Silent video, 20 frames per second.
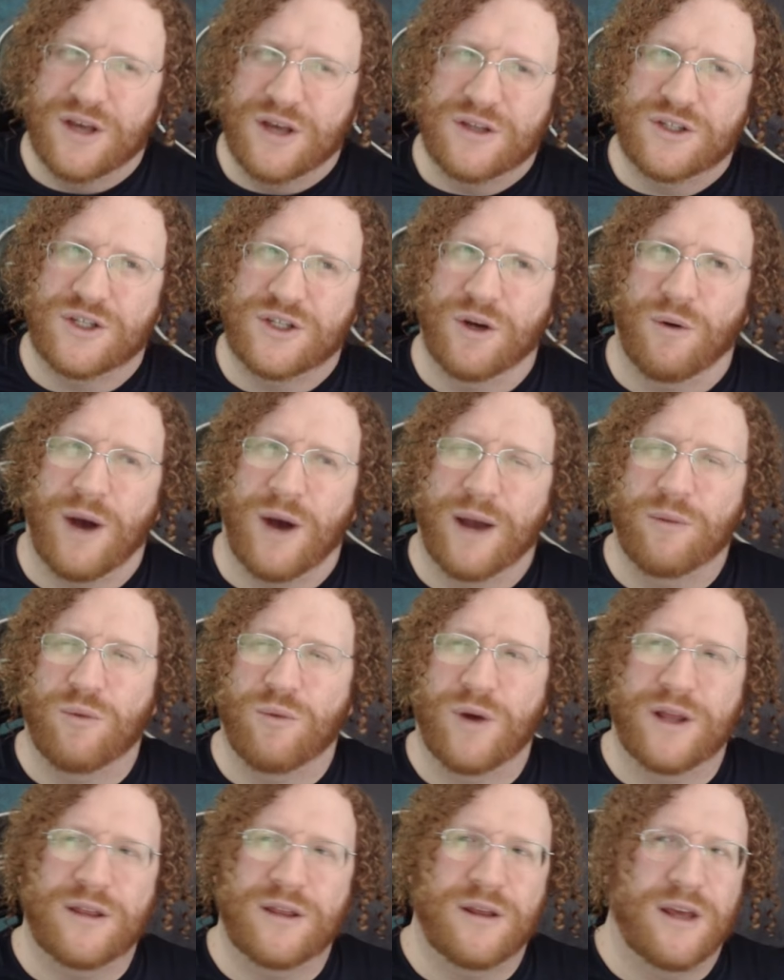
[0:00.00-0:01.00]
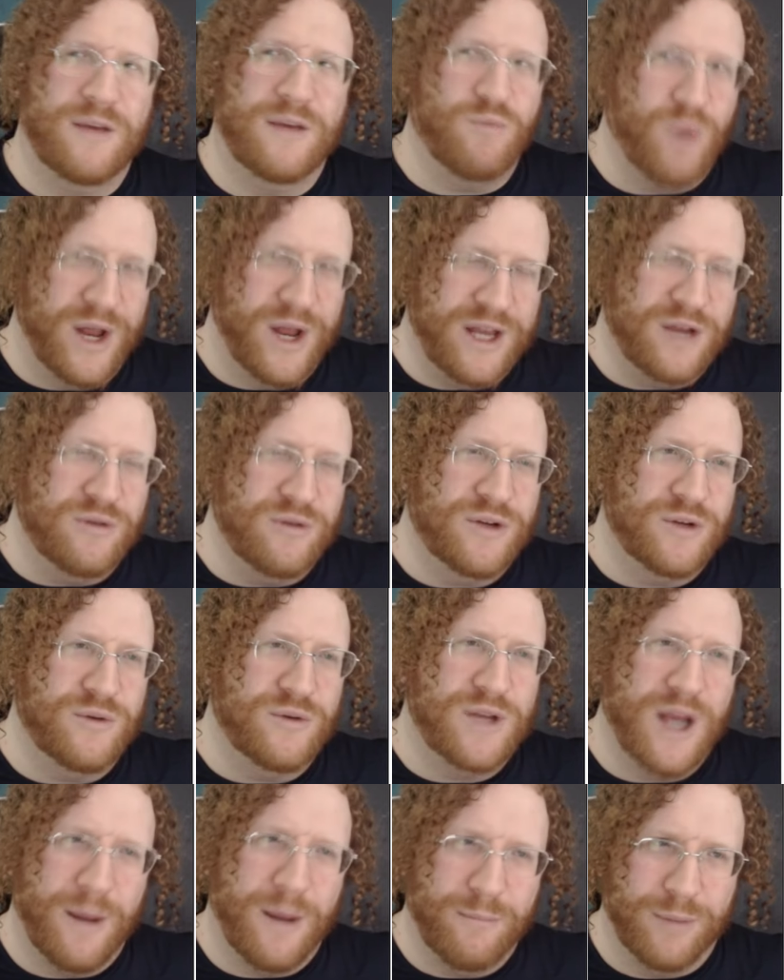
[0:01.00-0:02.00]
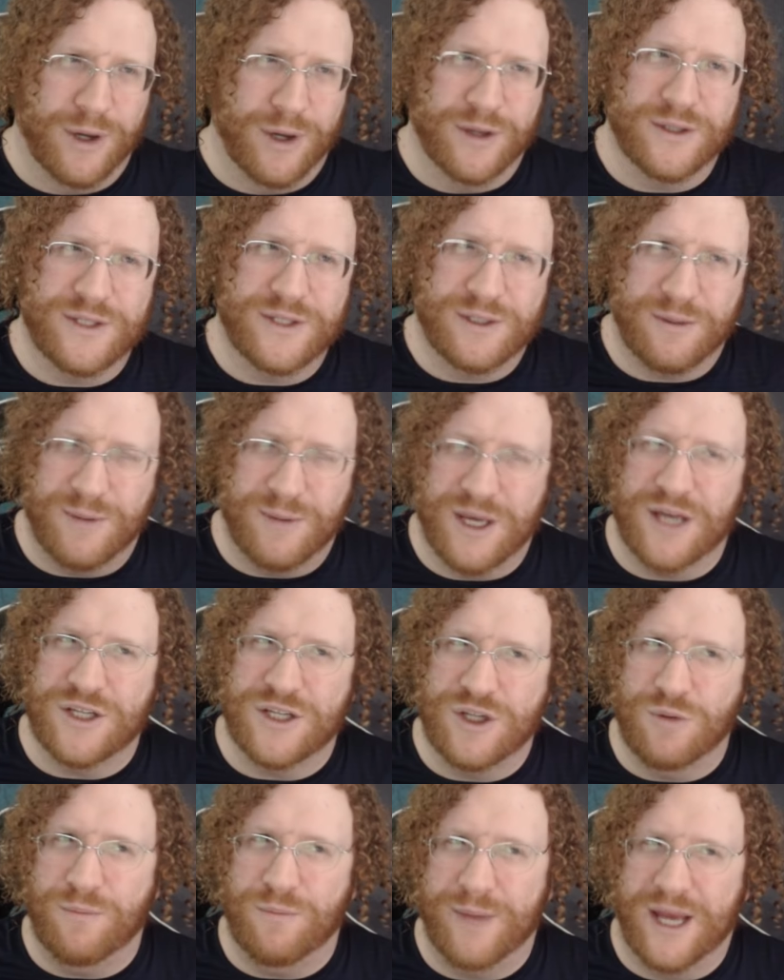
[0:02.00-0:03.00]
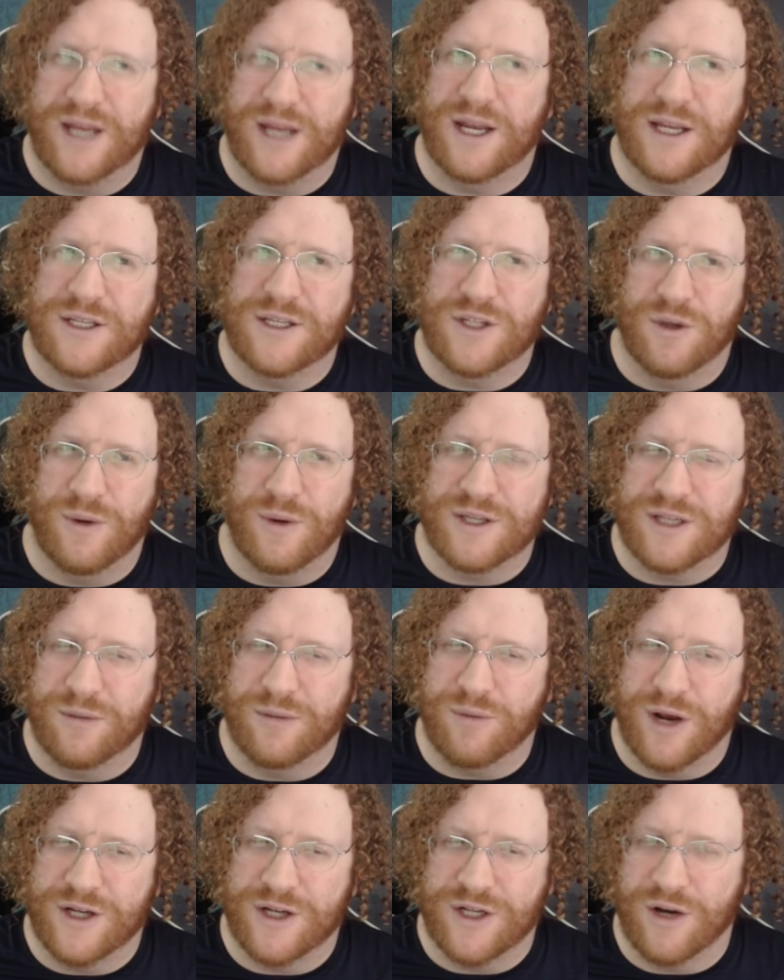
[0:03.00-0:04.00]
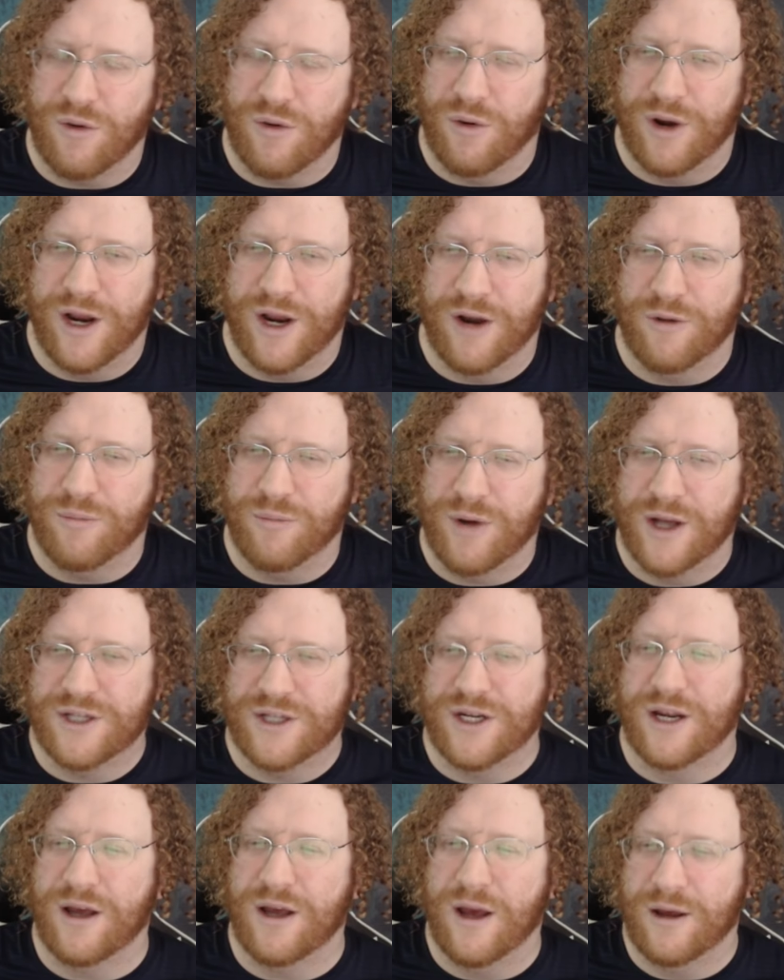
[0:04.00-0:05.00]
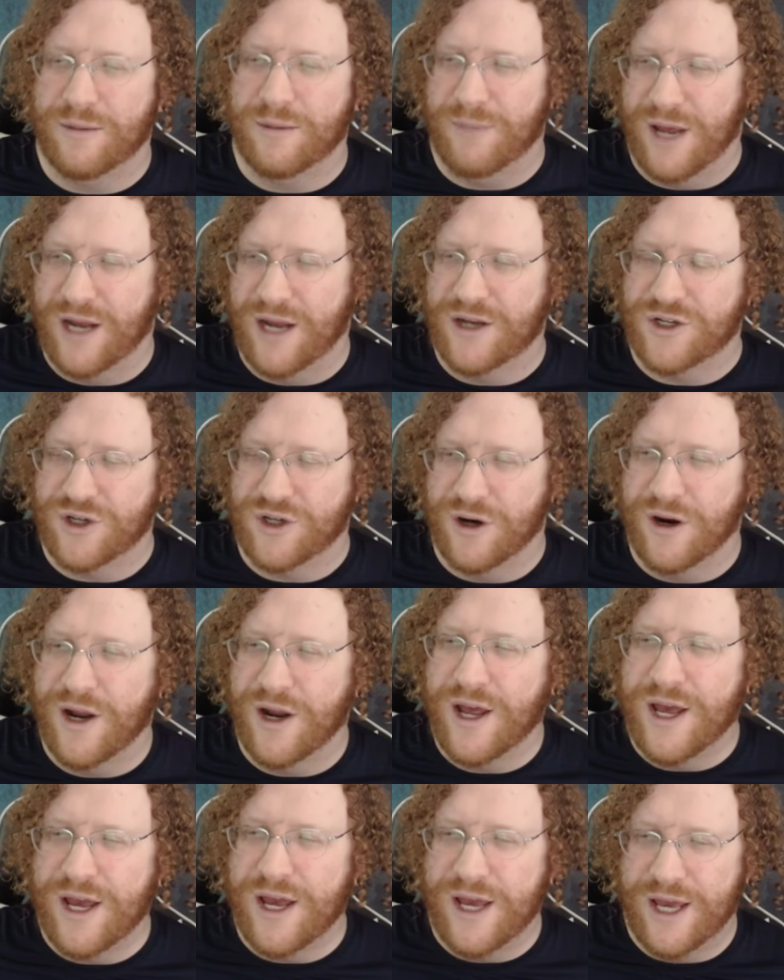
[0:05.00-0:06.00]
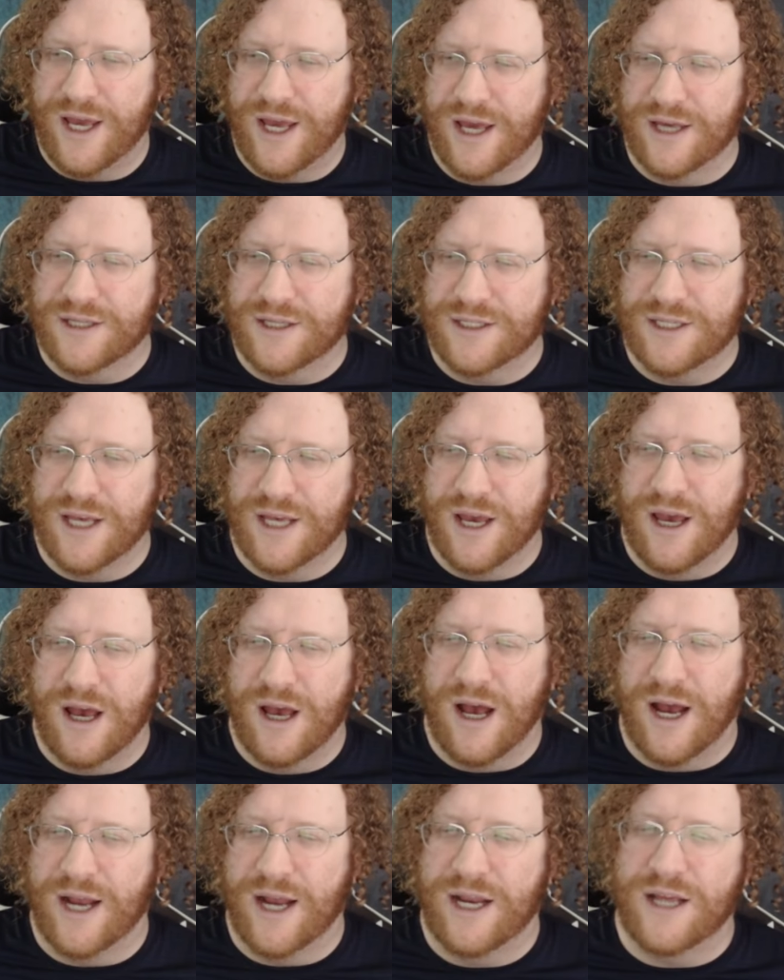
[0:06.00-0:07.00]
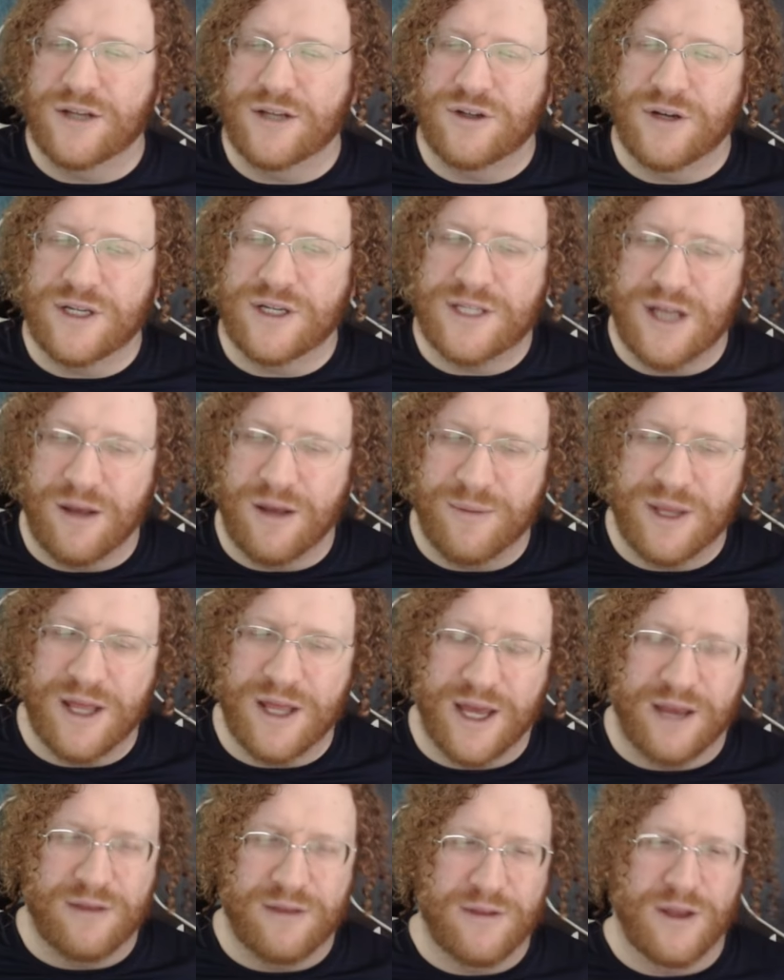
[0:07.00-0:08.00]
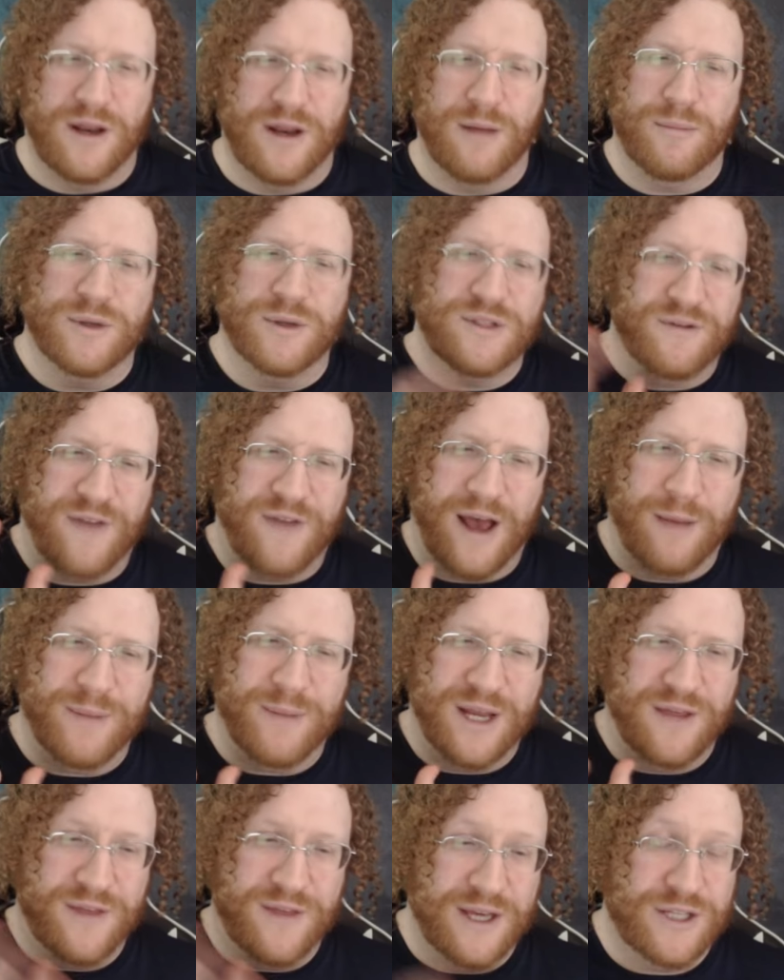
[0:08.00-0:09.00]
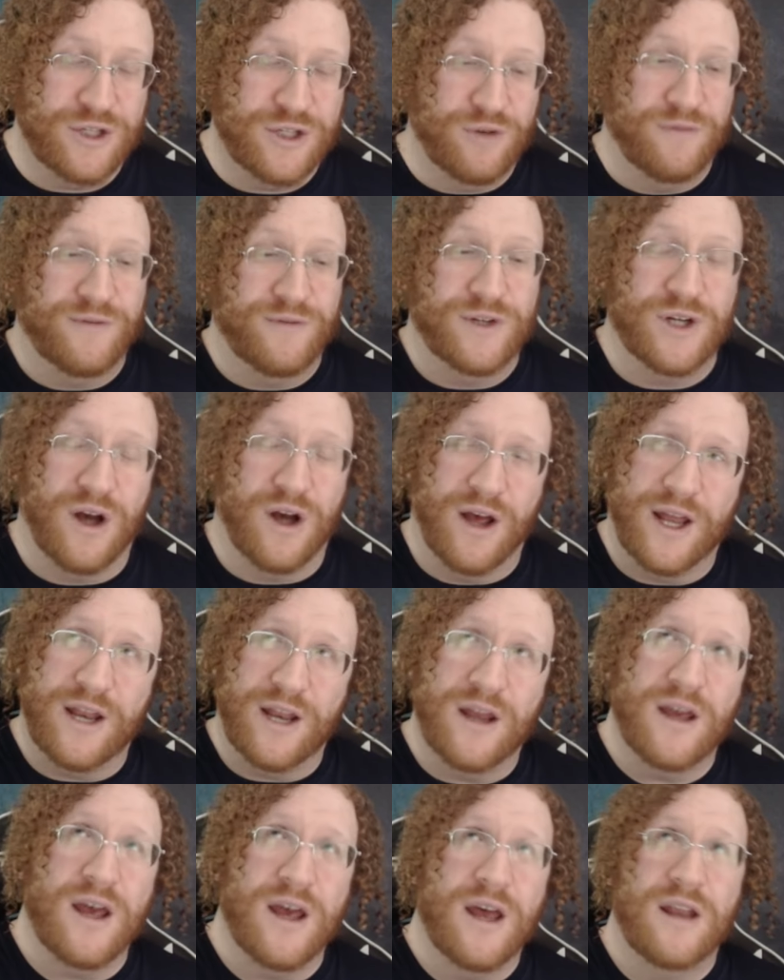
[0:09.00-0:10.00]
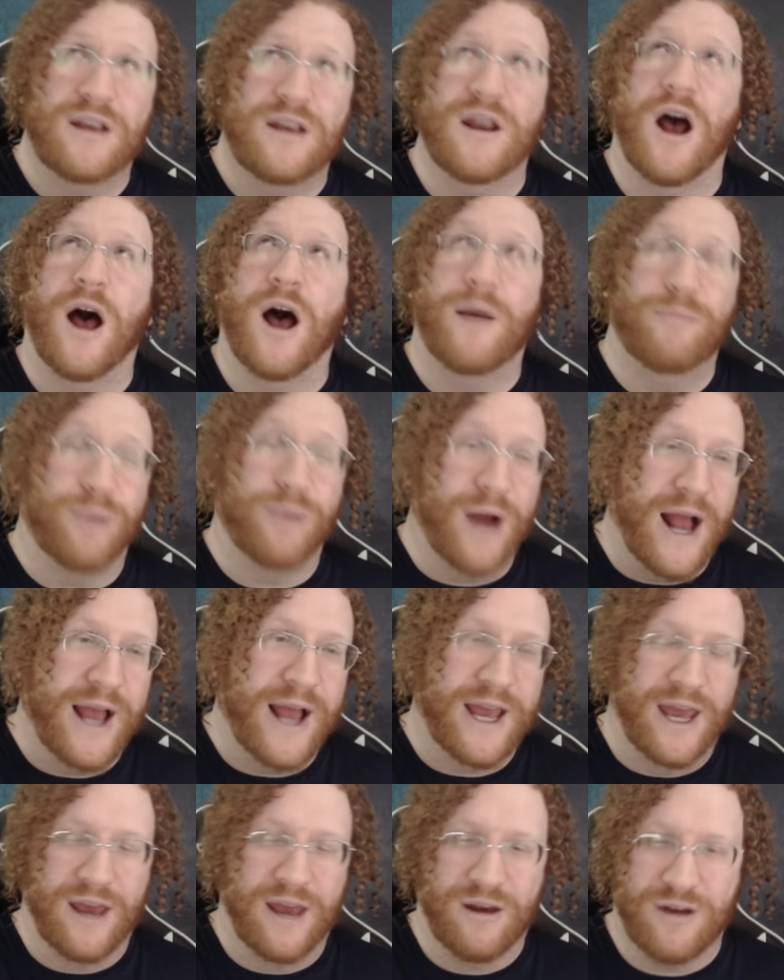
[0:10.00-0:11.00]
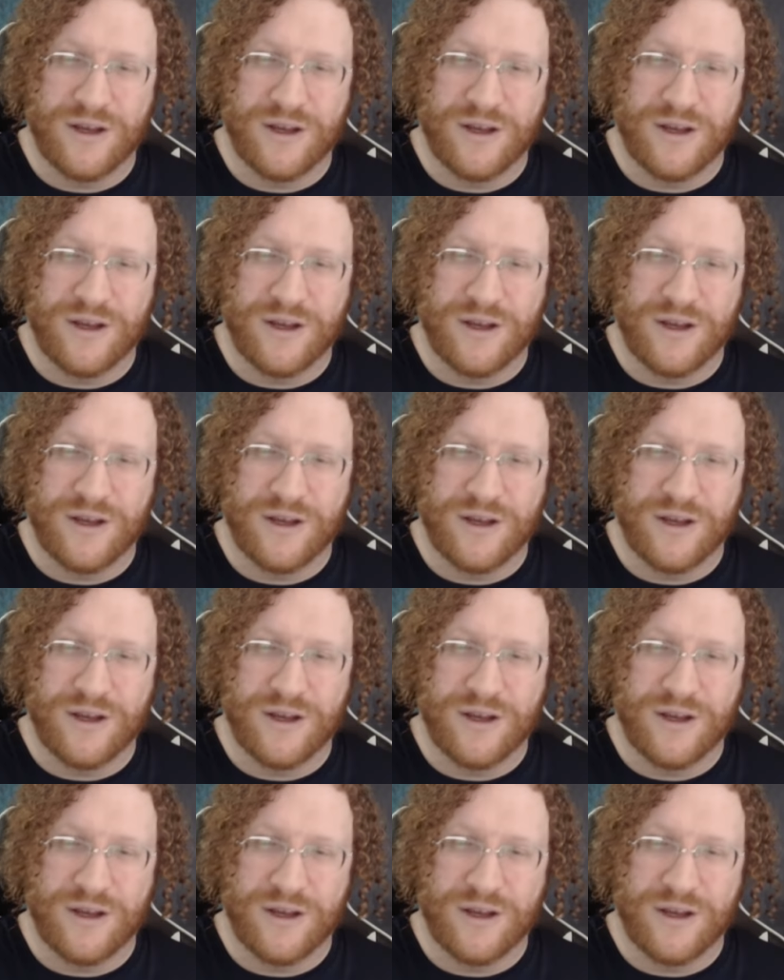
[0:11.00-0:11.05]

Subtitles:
So I want, when you do numbers, because you may need to as a project coordinator, project manager, is I need you to tell me like the numbers of how many things you've done, not bragging.